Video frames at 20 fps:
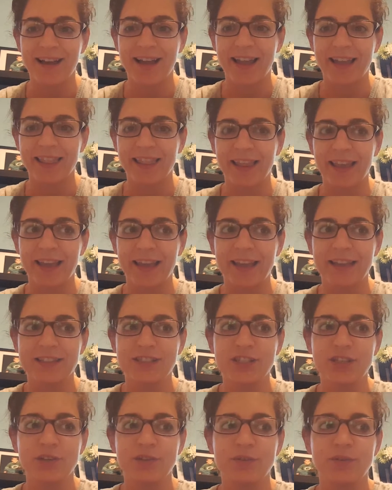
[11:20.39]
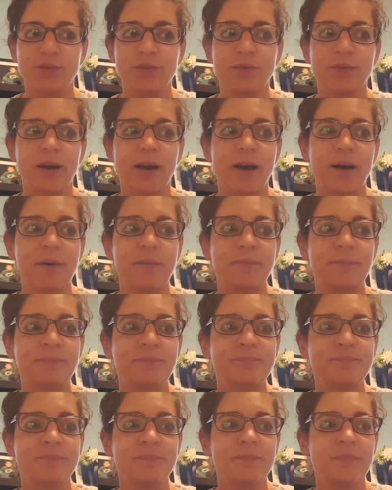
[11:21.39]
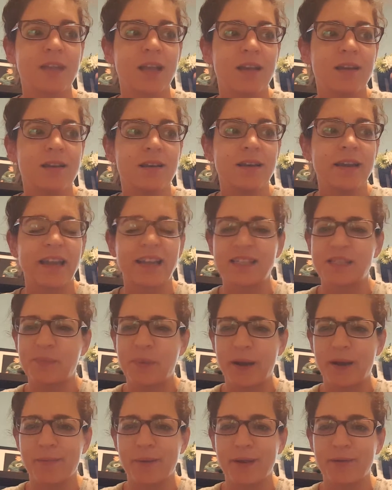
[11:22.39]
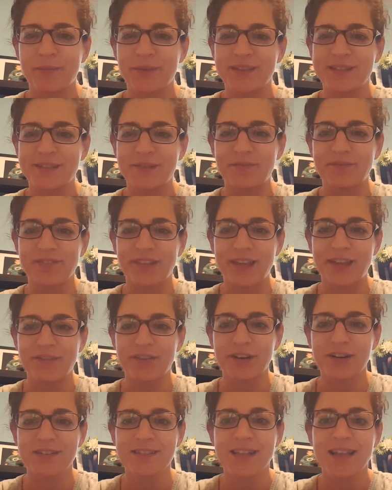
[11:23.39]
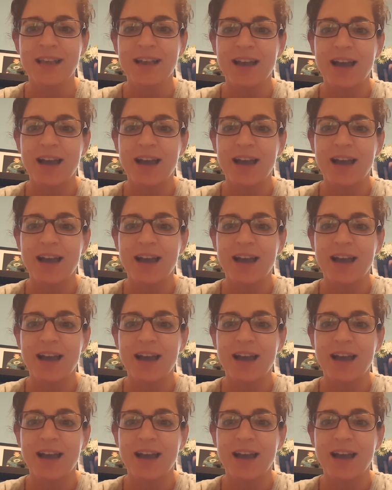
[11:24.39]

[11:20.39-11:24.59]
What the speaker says: I like to experiment with some flavors.